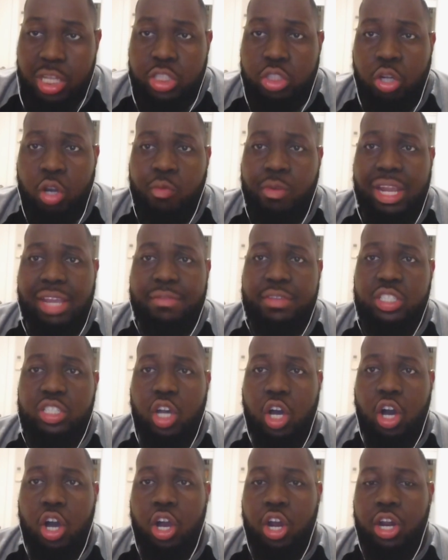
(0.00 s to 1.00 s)
So the
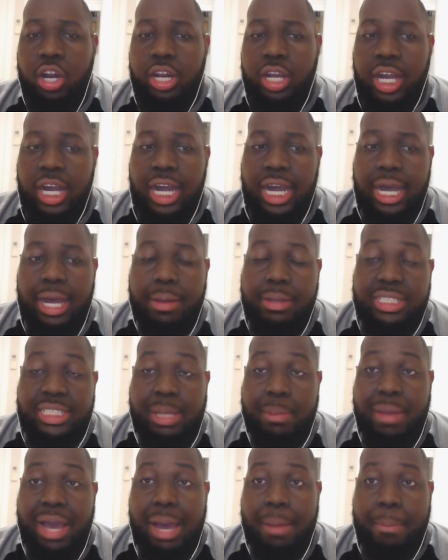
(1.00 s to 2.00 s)
Ravens are
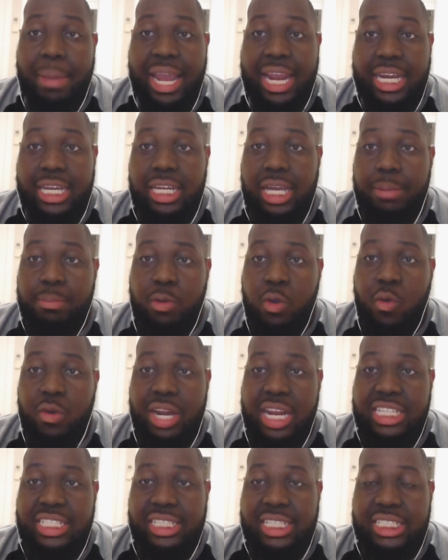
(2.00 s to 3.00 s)
semi-banged up
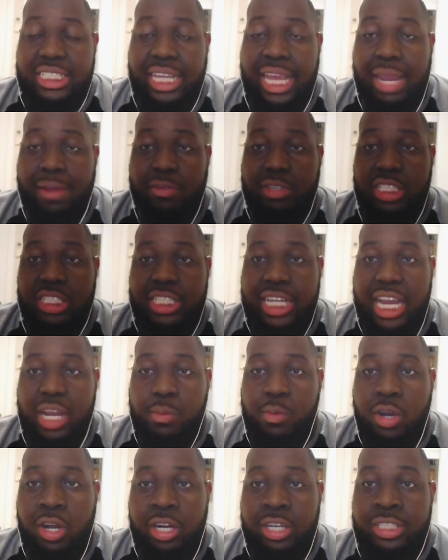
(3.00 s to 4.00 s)
going into this game with the
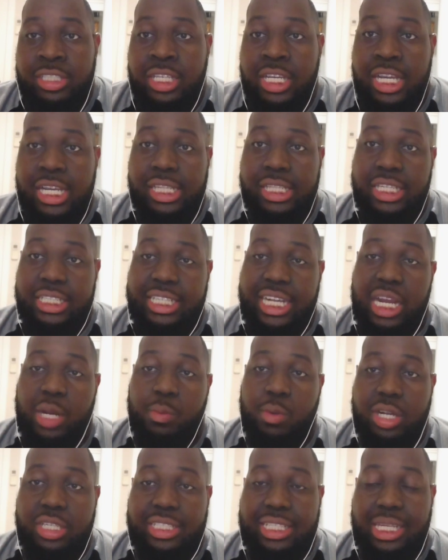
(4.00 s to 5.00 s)
Jaguars. The
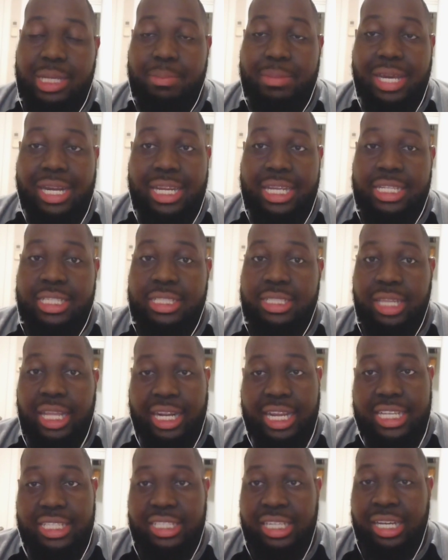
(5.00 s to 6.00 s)
Jaguars team that is,
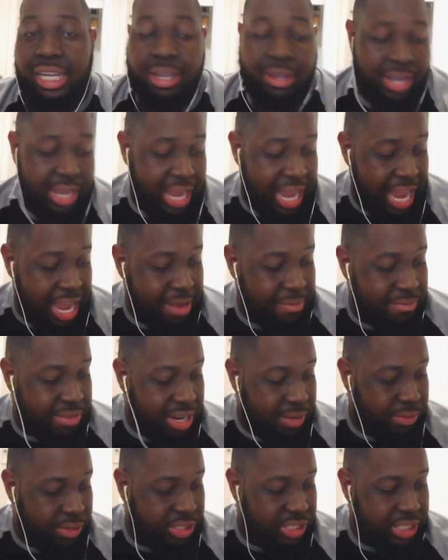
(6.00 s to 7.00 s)
like I said, I have
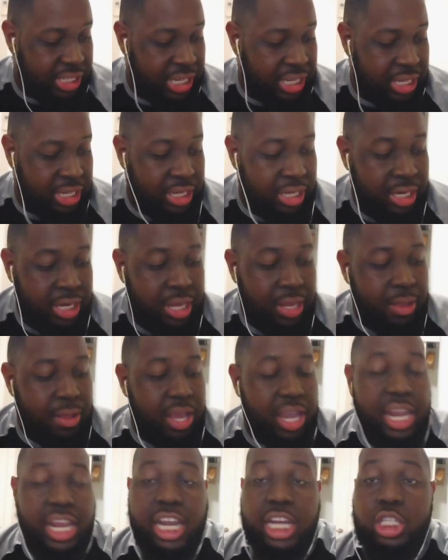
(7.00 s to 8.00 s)
never seen
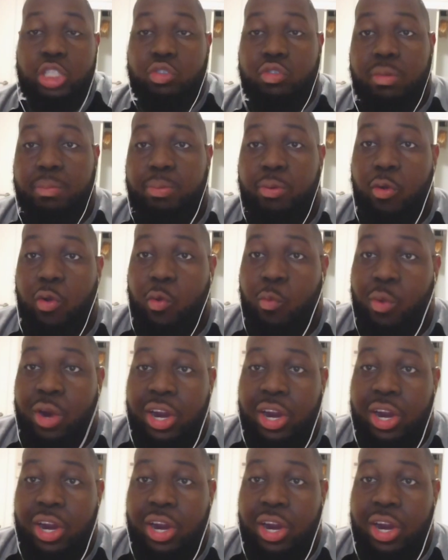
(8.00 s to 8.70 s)
an injury report